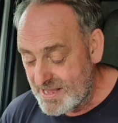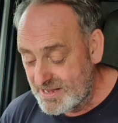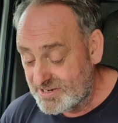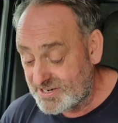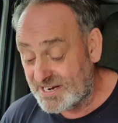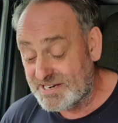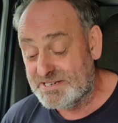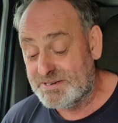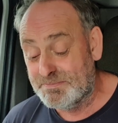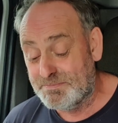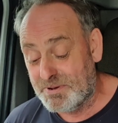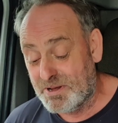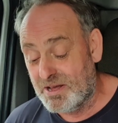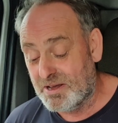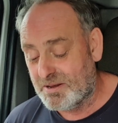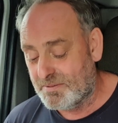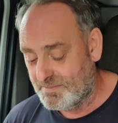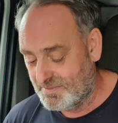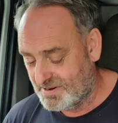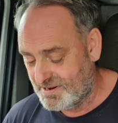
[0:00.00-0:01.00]
Jason
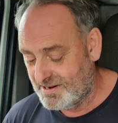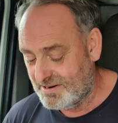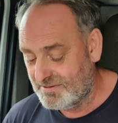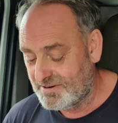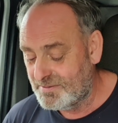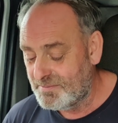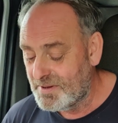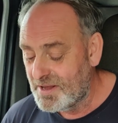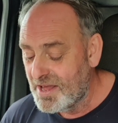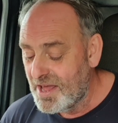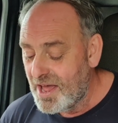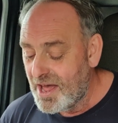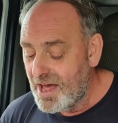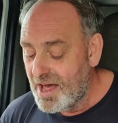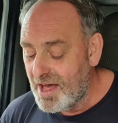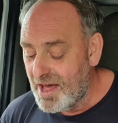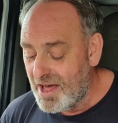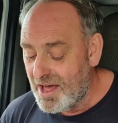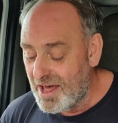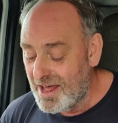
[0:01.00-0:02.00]
Burke, my hero,
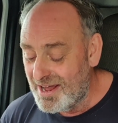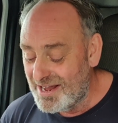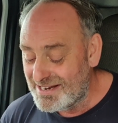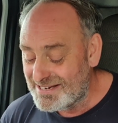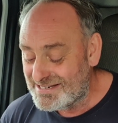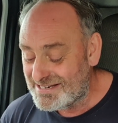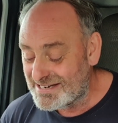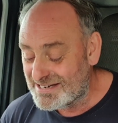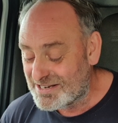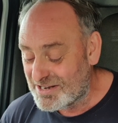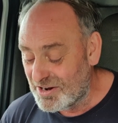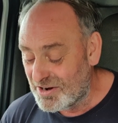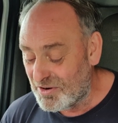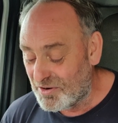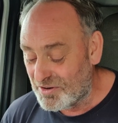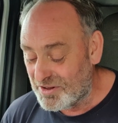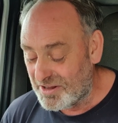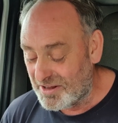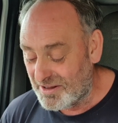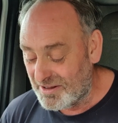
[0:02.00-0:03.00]
says, good
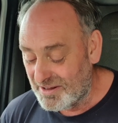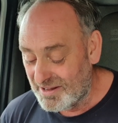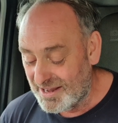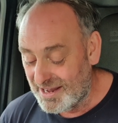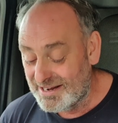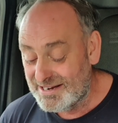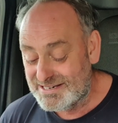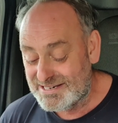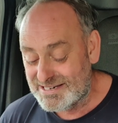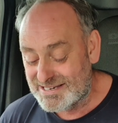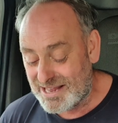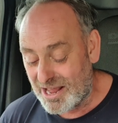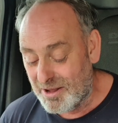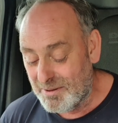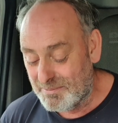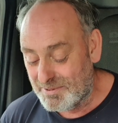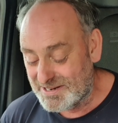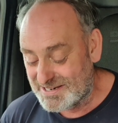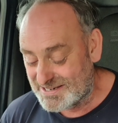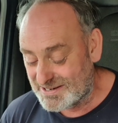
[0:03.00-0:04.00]
on you. And he says,
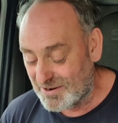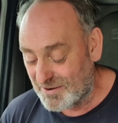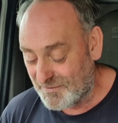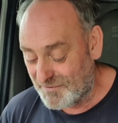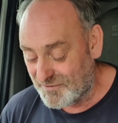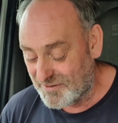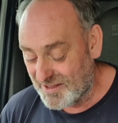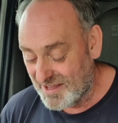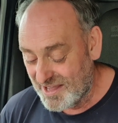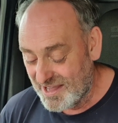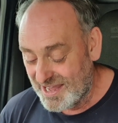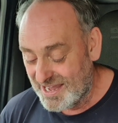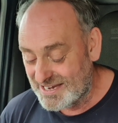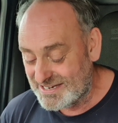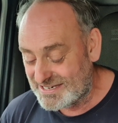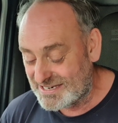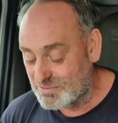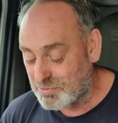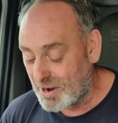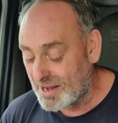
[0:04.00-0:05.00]
don't be soft. He
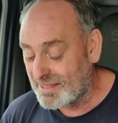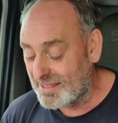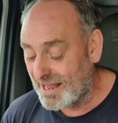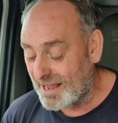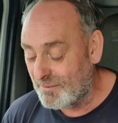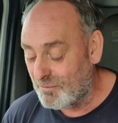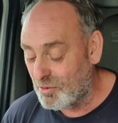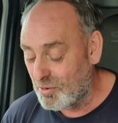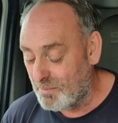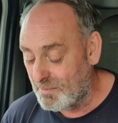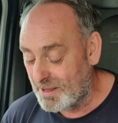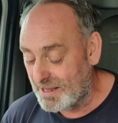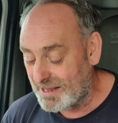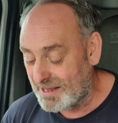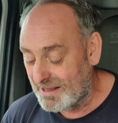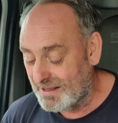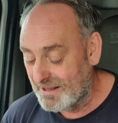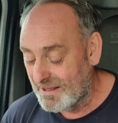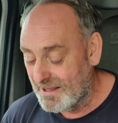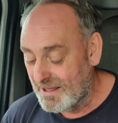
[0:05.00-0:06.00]
says, one day we'll
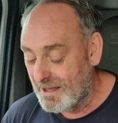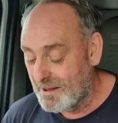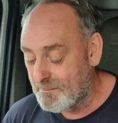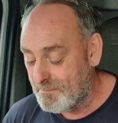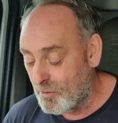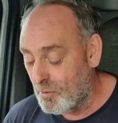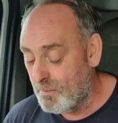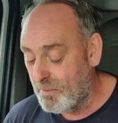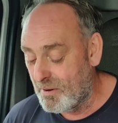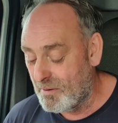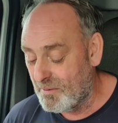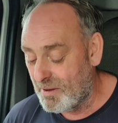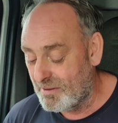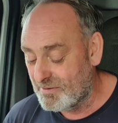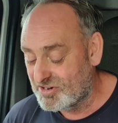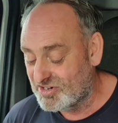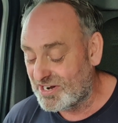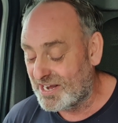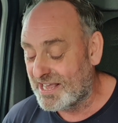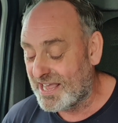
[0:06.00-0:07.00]
meet
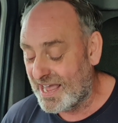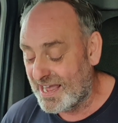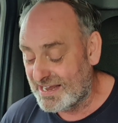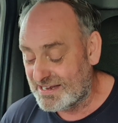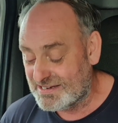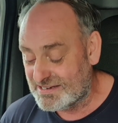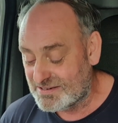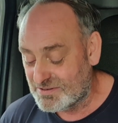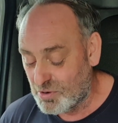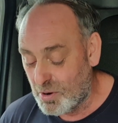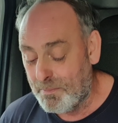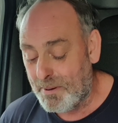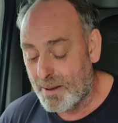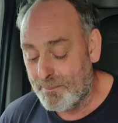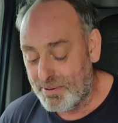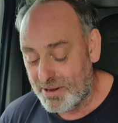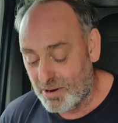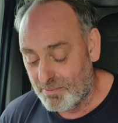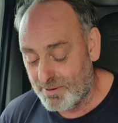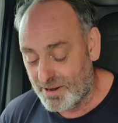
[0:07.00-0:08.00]
and shake hands, or
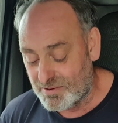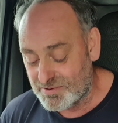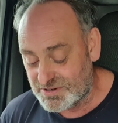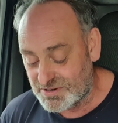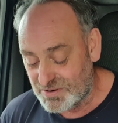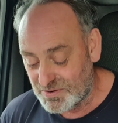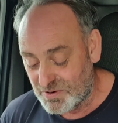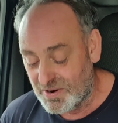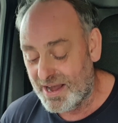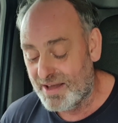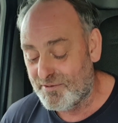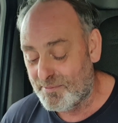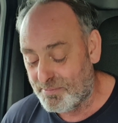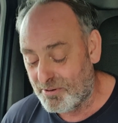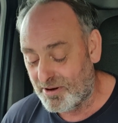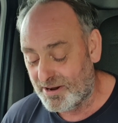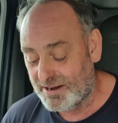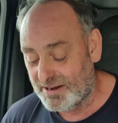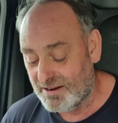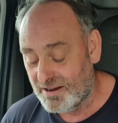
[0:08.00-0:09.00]
bump elbows, or have a
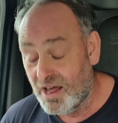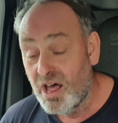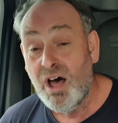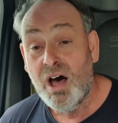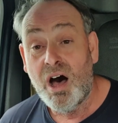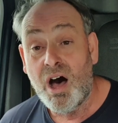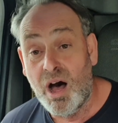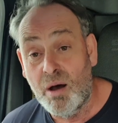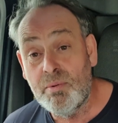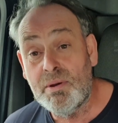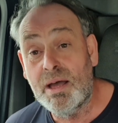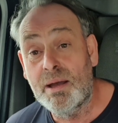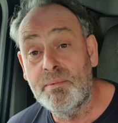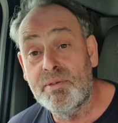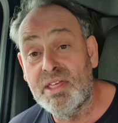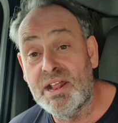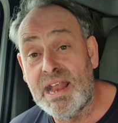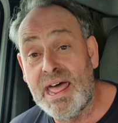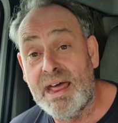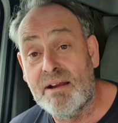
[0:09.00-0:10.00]
pint. I'm going
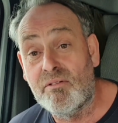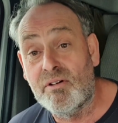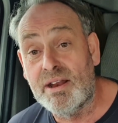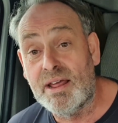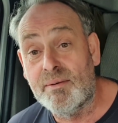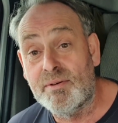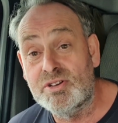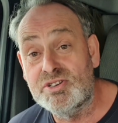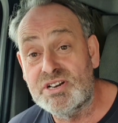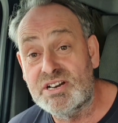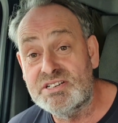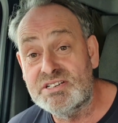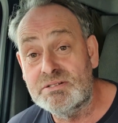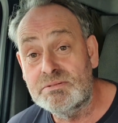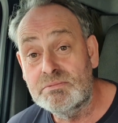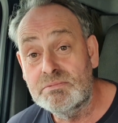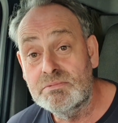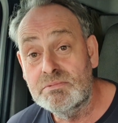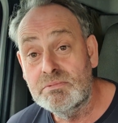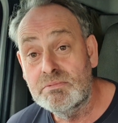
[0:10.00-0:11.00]
with the latter on that one,
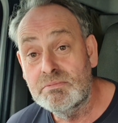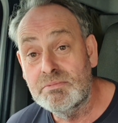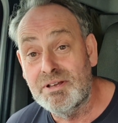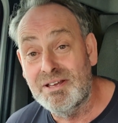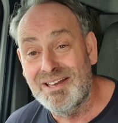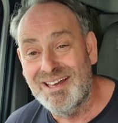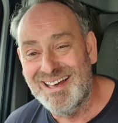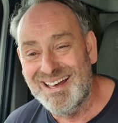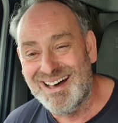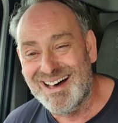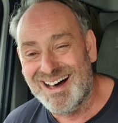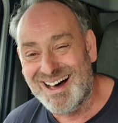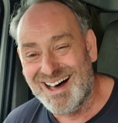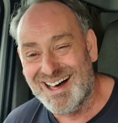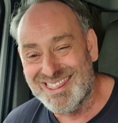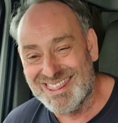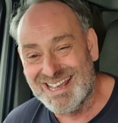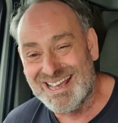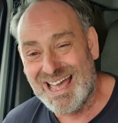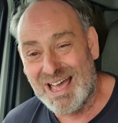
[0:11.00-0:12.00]
Jason. I
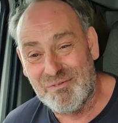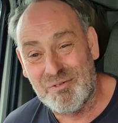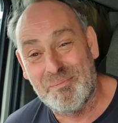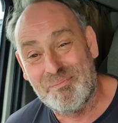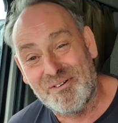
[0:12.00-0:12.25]
think have a